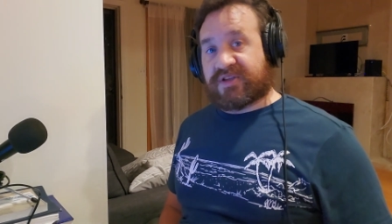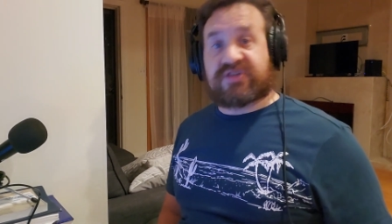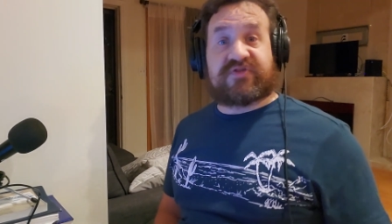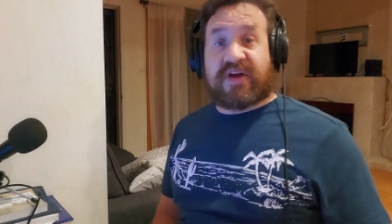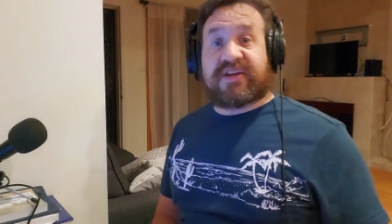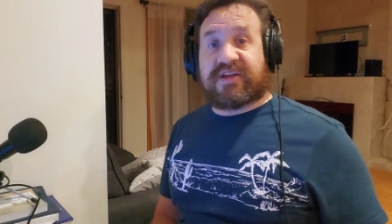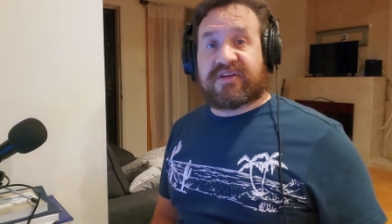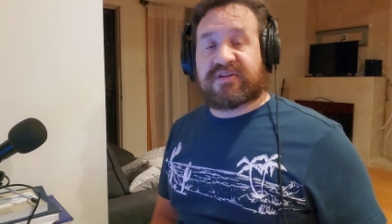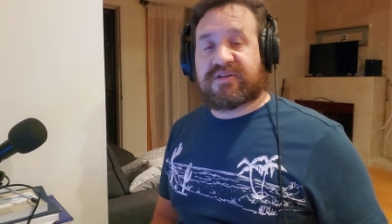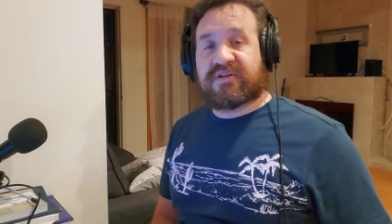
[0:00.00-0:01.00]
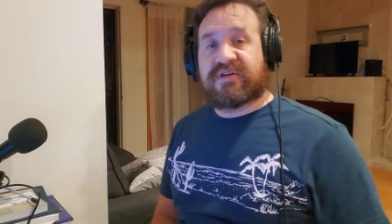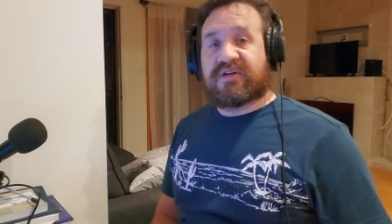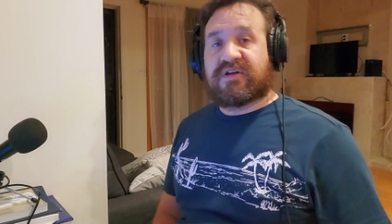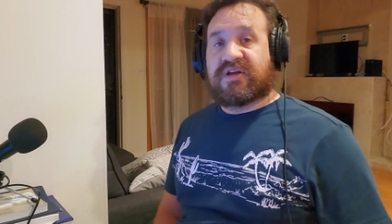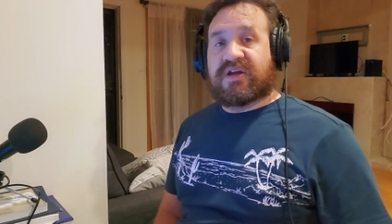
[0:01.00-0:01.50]
fighting,
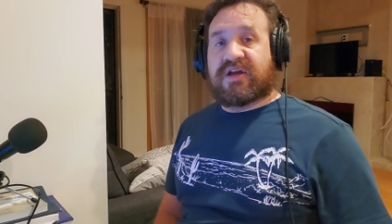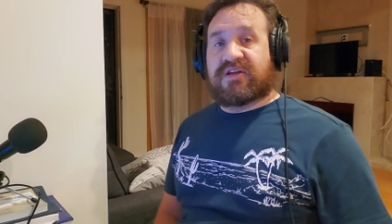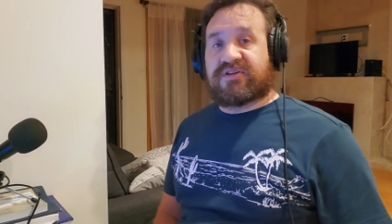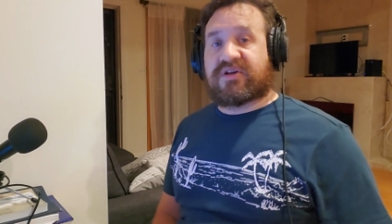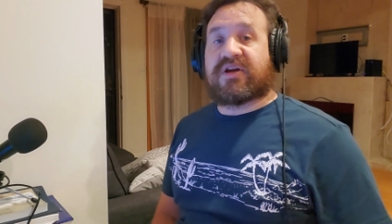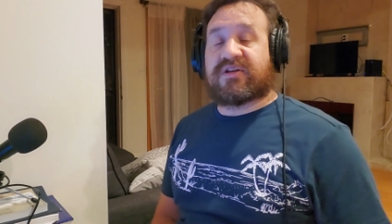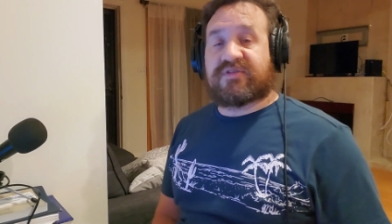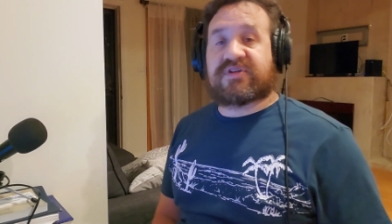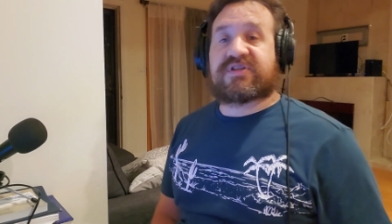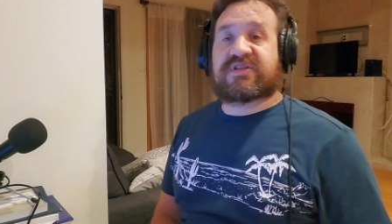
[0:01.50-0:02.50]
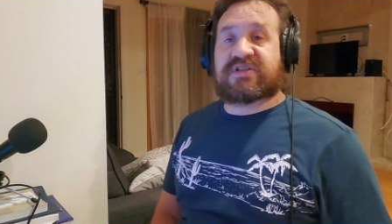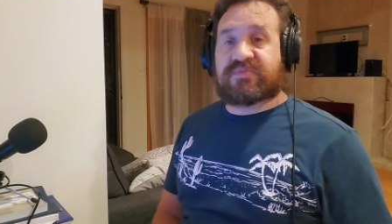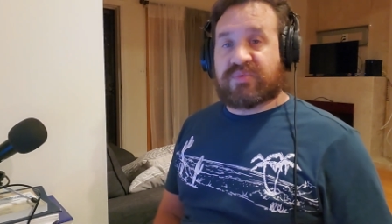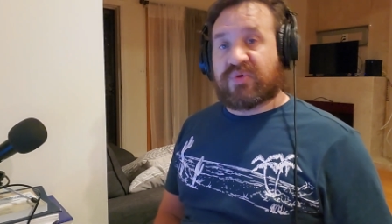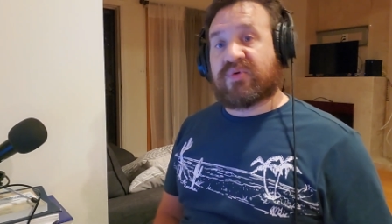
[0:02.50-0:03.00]
and to kind of
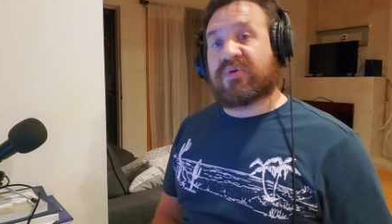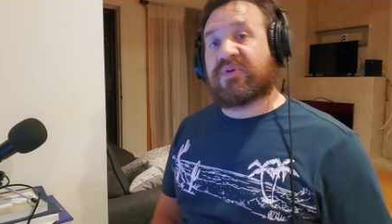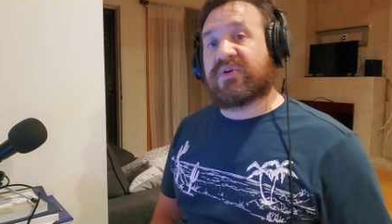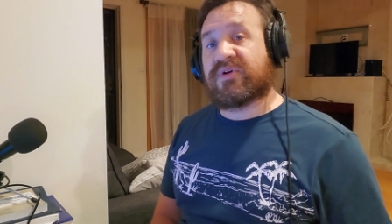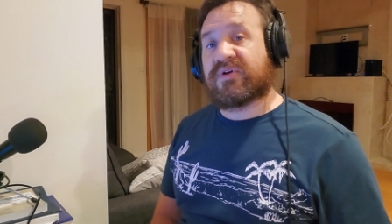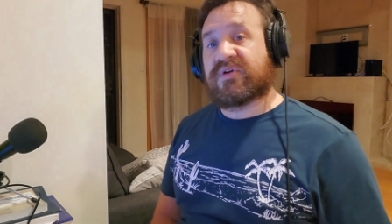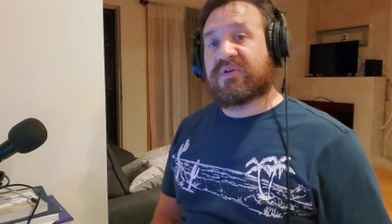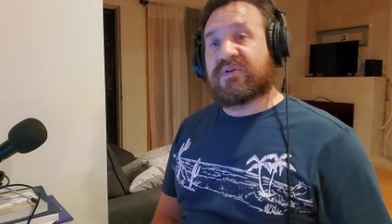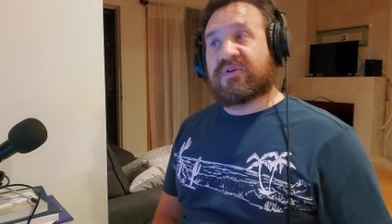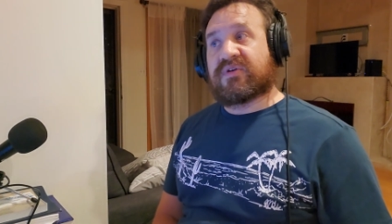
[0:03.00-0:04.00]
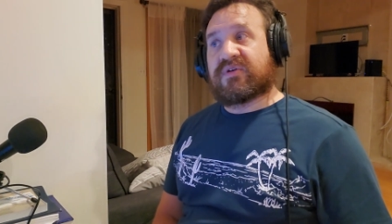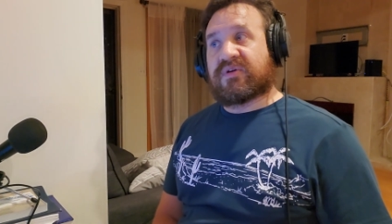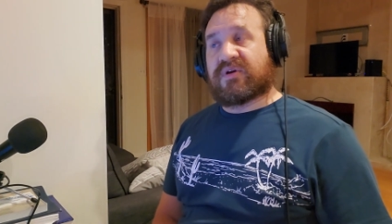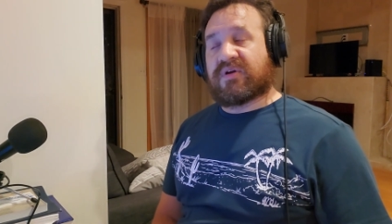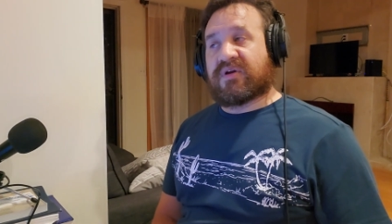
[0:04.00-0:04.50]
explore
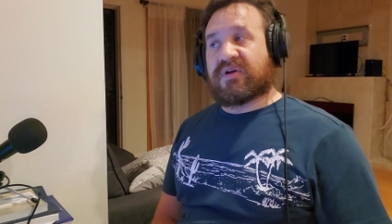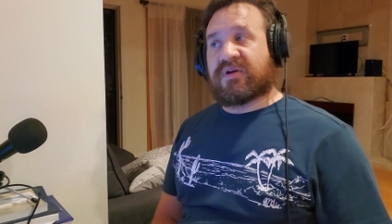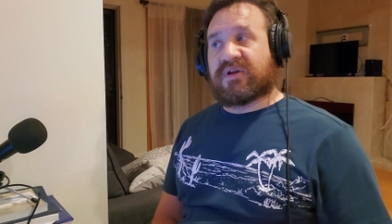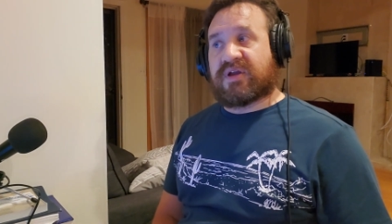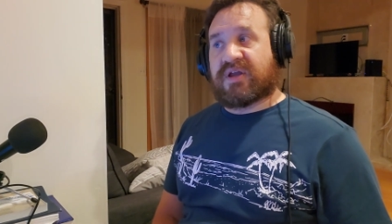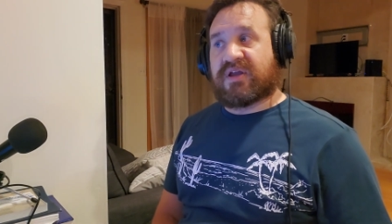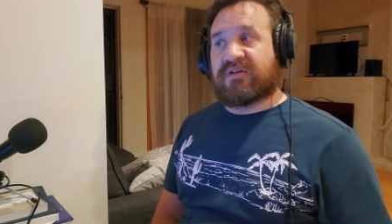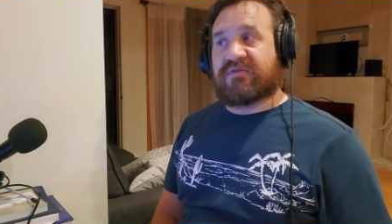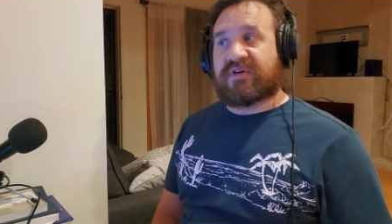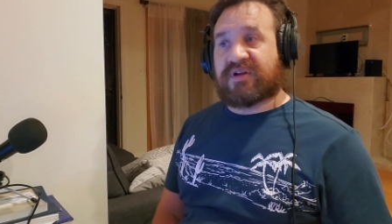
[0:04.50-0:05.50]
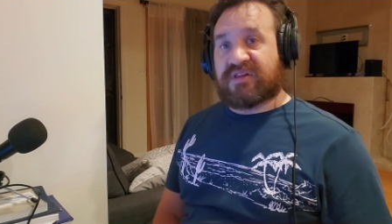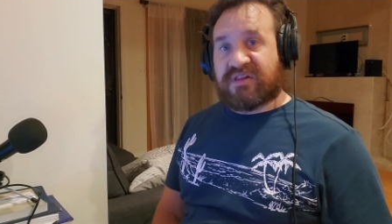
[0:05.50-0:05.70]
a very